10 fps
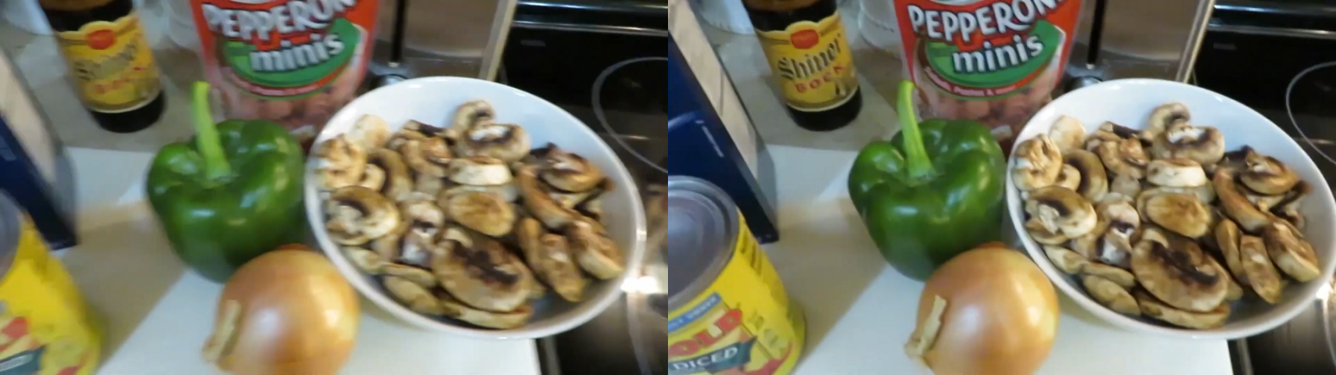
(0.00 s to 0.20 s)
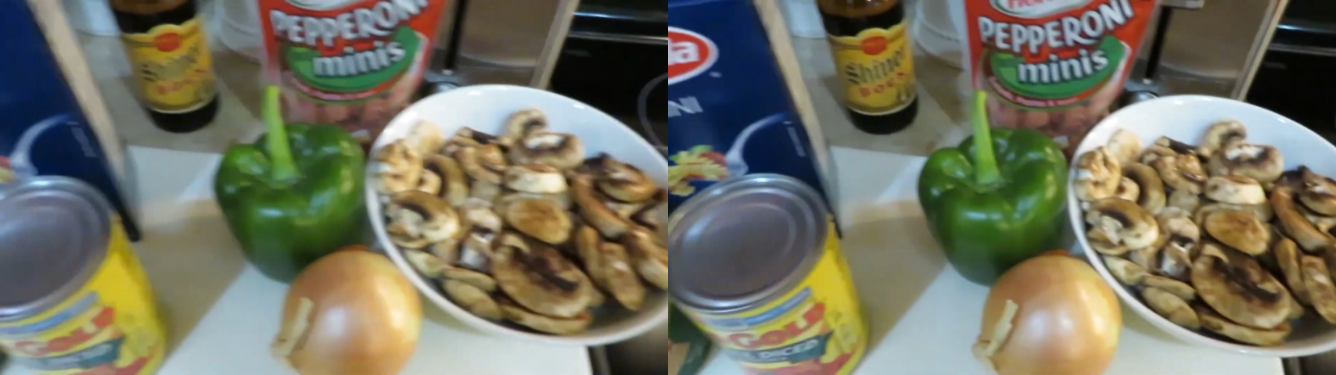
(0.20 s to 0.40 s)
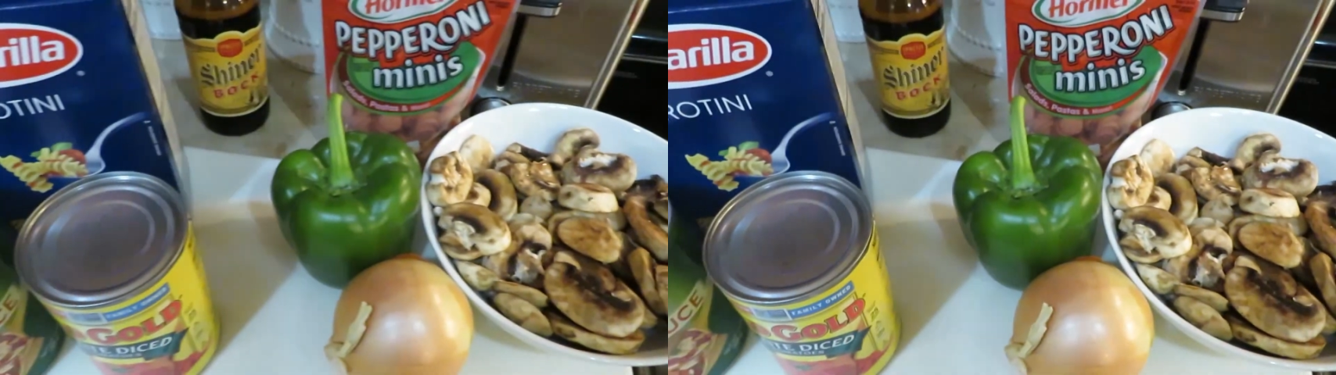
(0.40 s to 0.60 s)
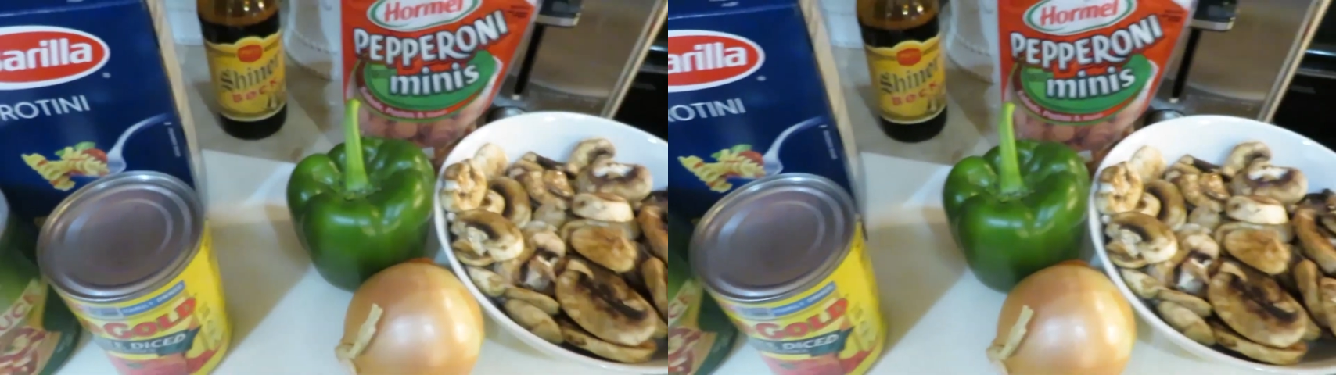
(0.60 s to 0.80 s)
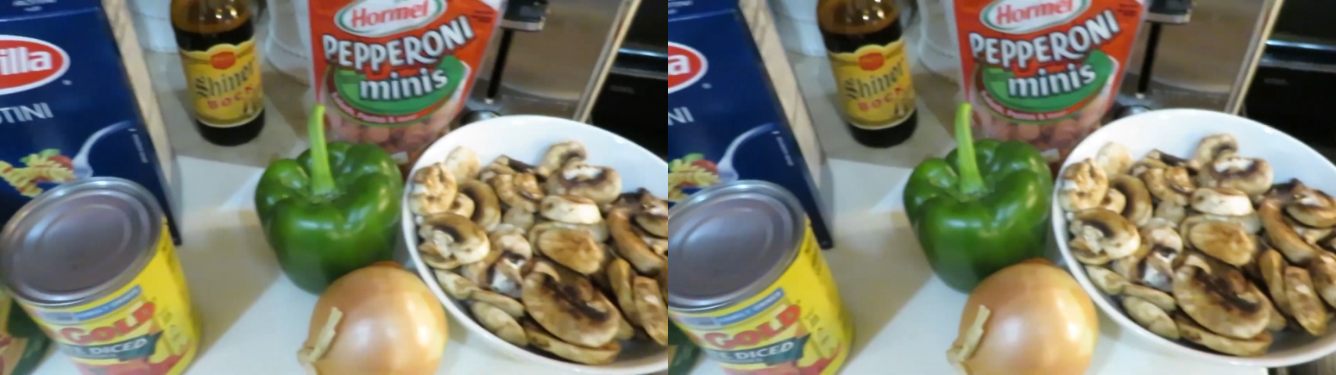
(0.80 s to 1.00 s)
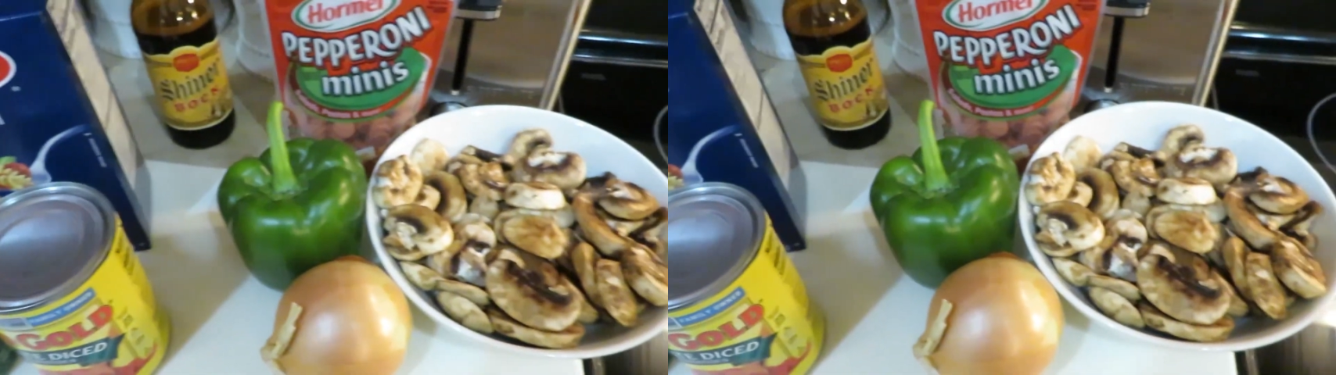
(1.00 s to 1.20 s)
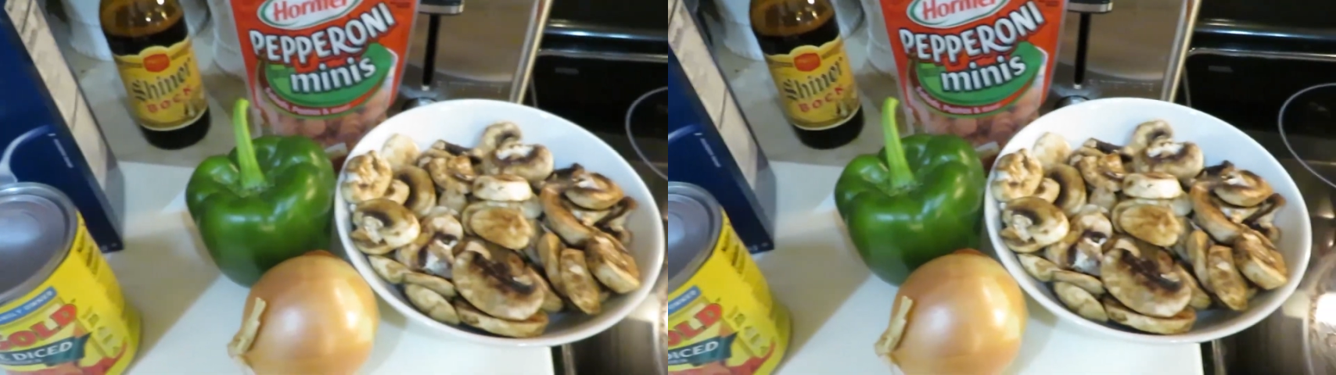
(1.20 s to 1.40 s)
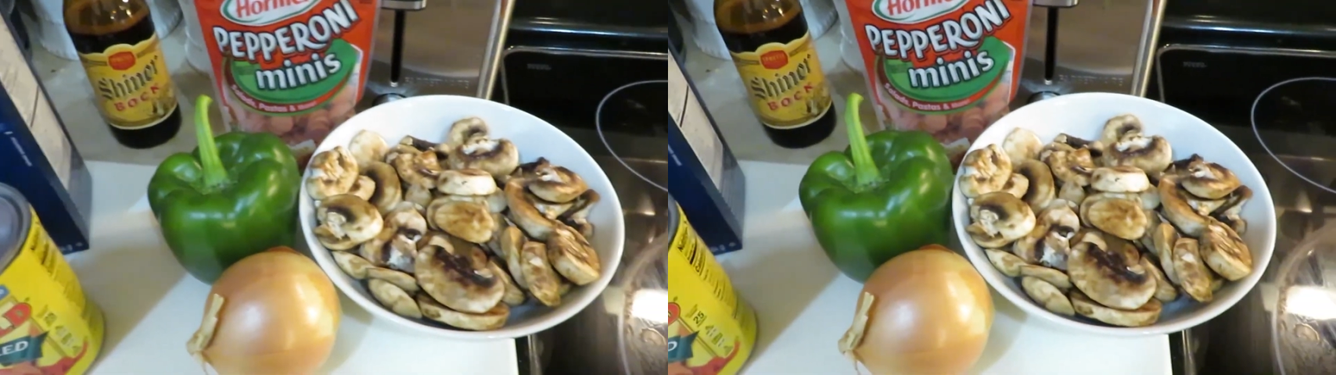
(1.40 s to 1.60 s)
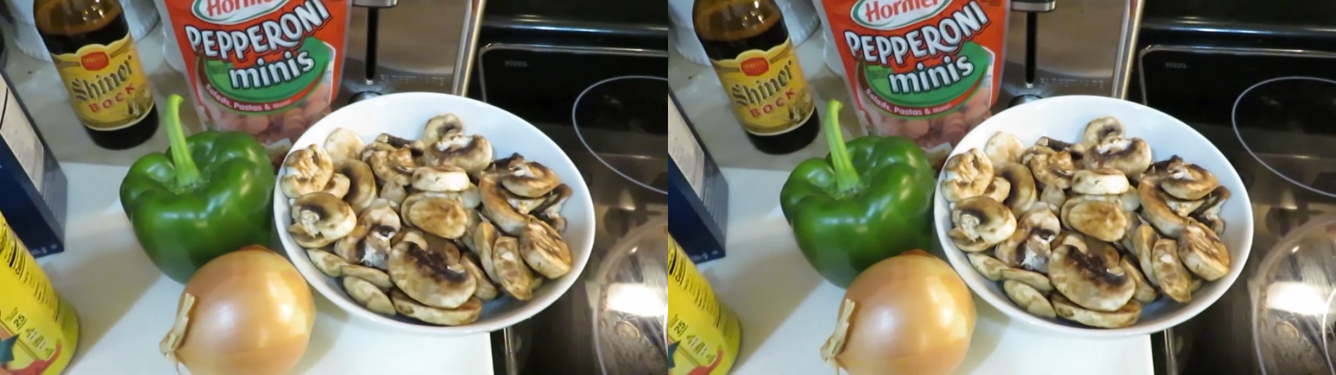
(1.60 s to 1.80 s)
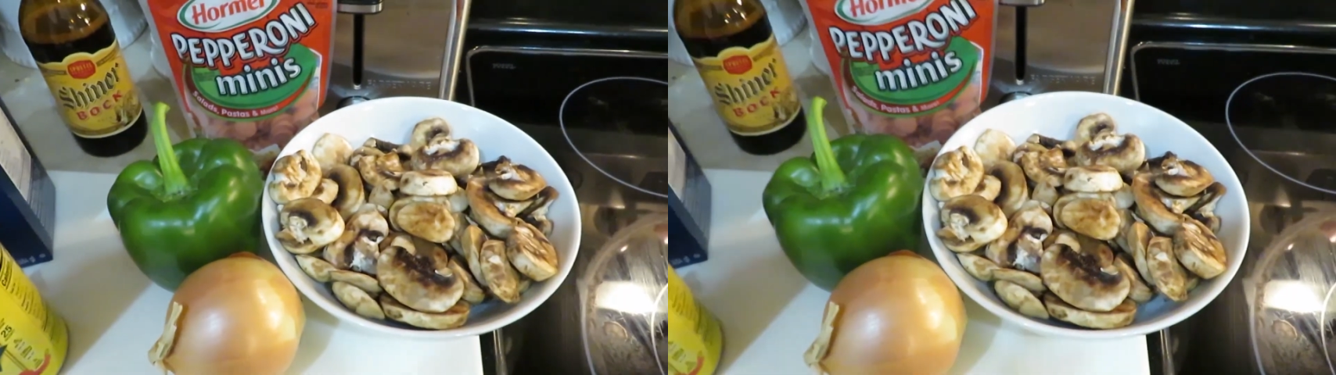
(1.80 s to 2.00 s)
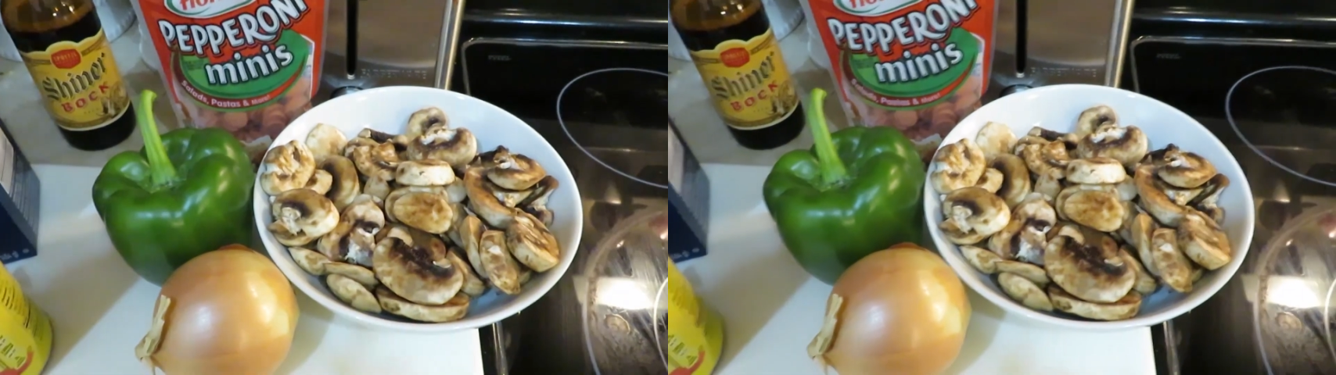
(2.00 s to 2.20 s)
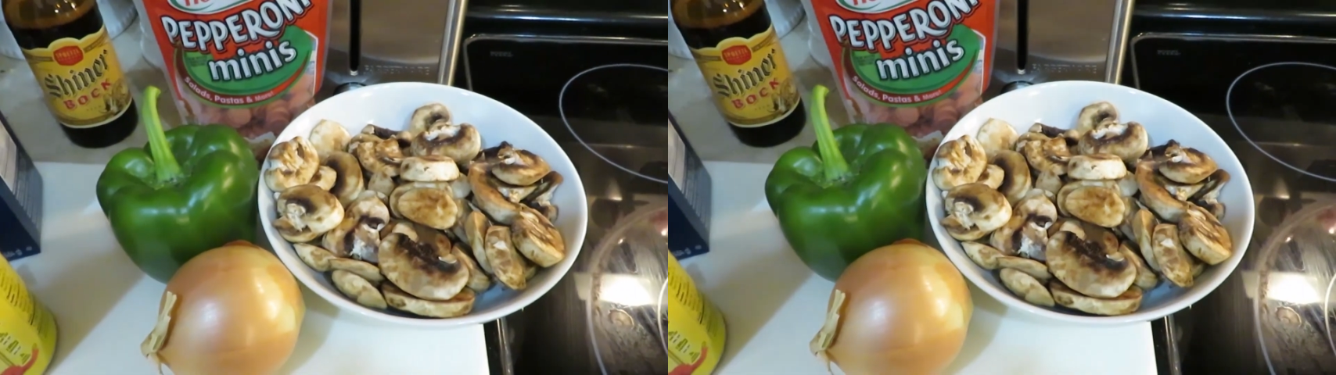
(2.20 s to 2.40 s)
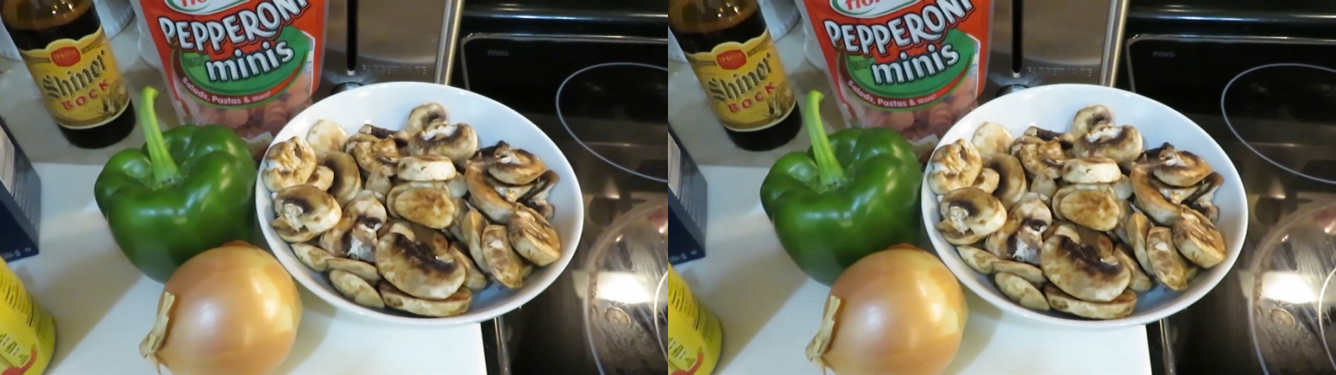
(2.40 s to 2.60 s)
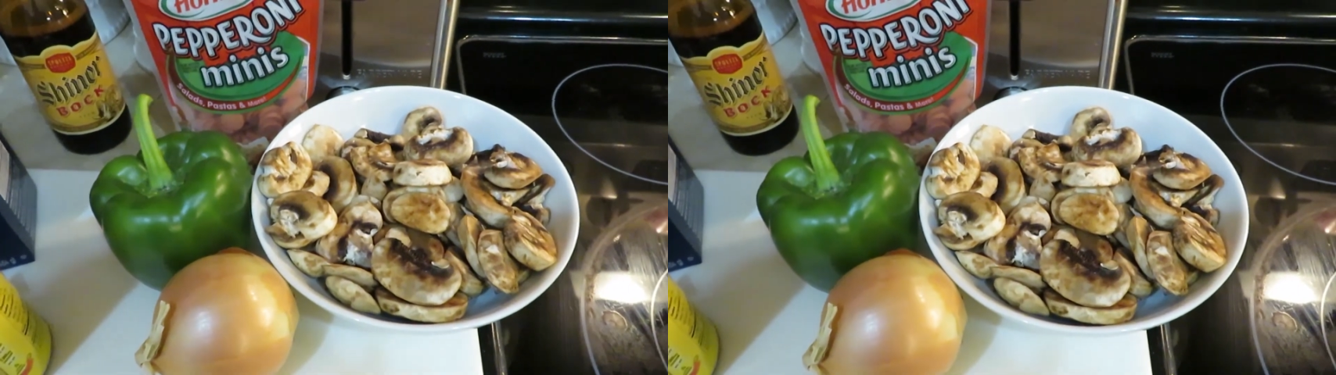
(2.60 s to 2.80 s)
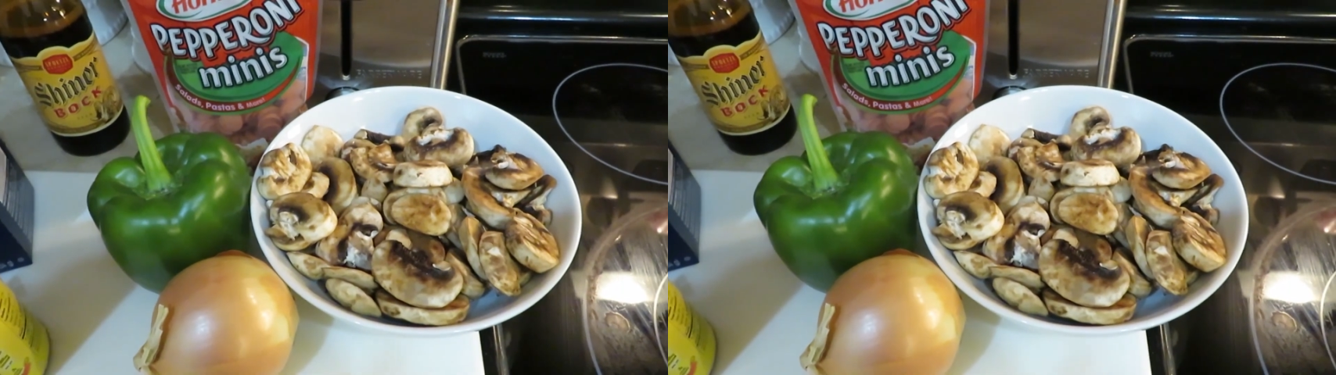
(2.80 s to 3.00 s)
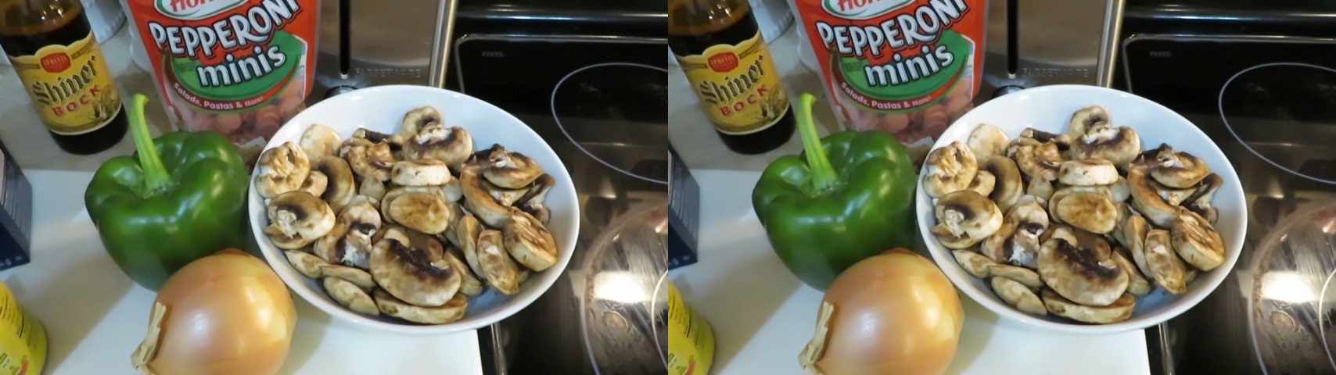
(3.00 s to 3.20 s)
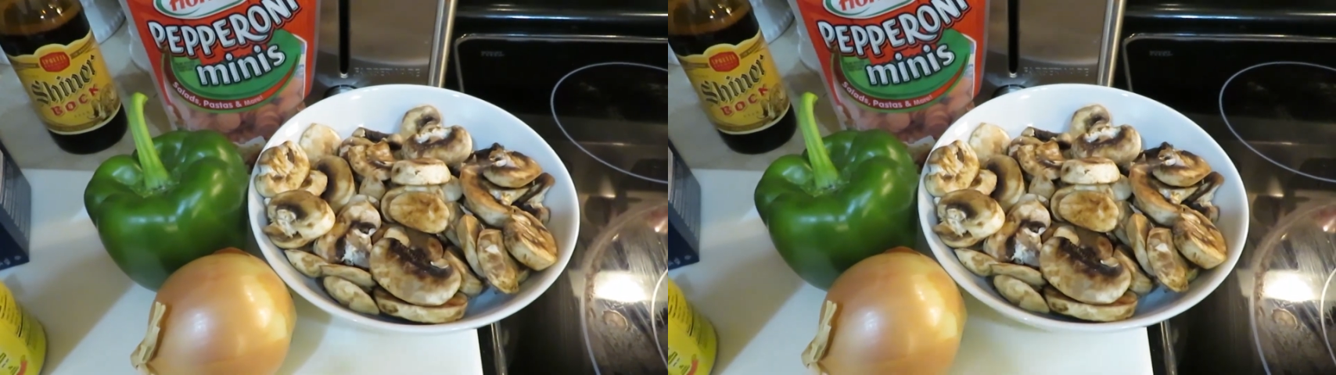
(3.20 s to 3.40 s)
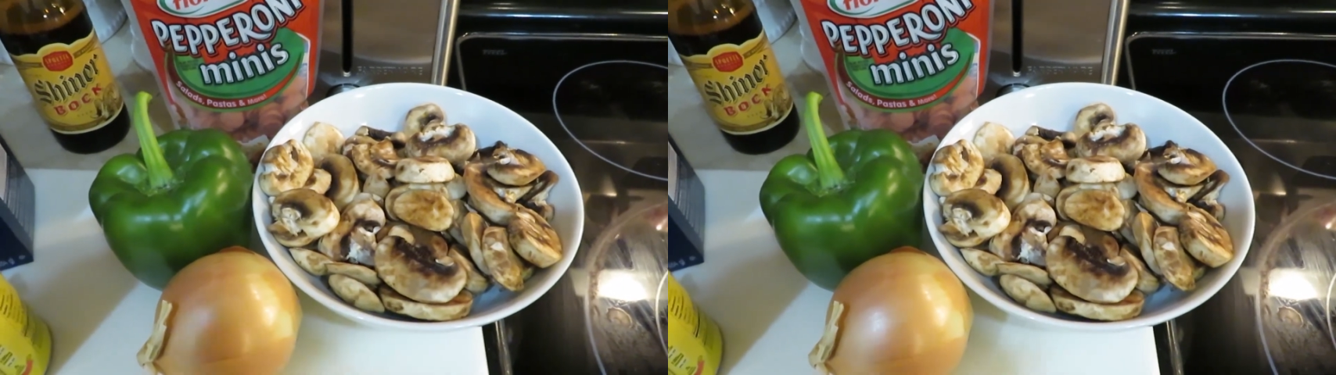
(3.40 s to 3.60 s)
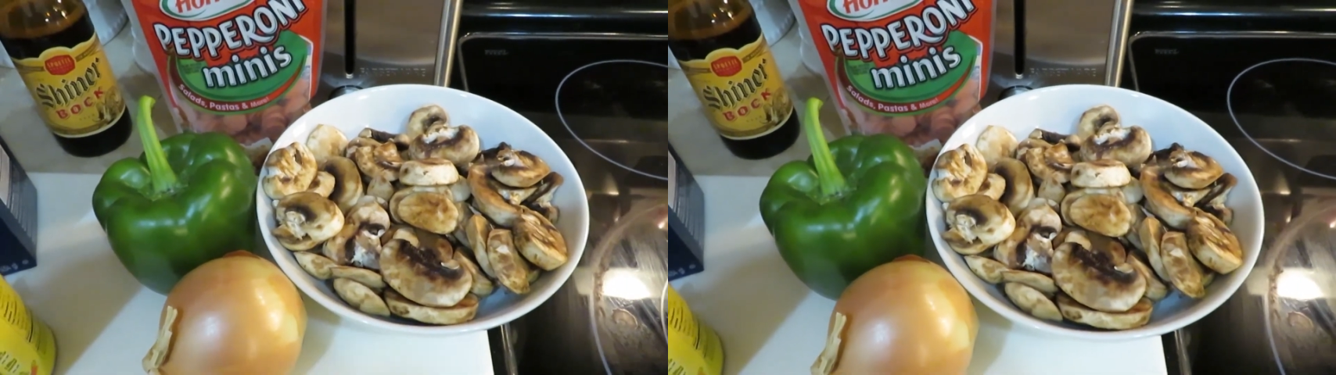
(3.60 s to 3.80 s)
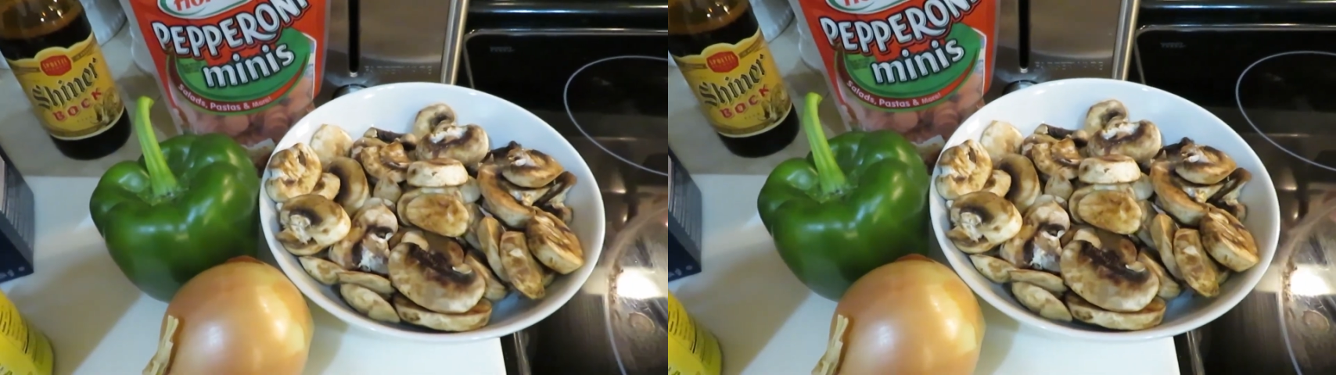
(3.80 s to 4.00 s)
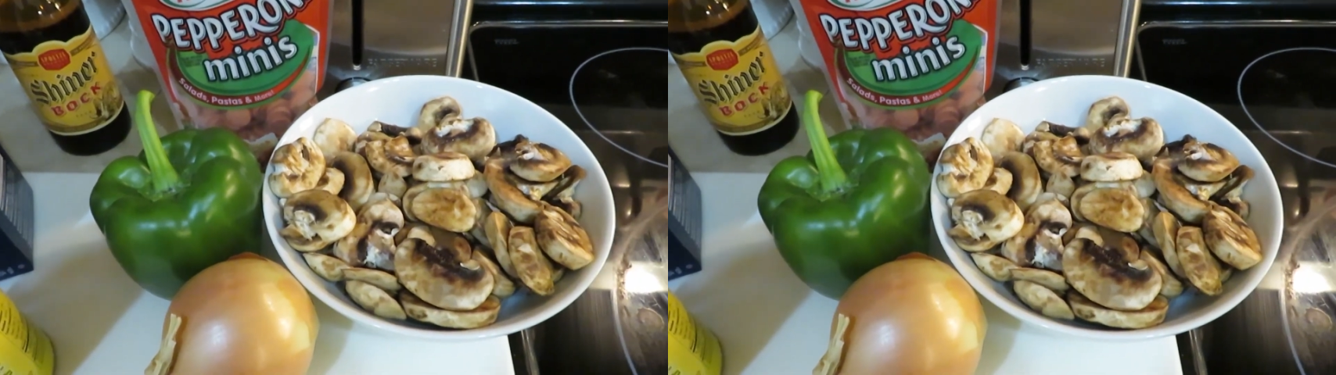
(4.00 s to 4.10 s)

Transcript: No face is visible, so there are no lips to read.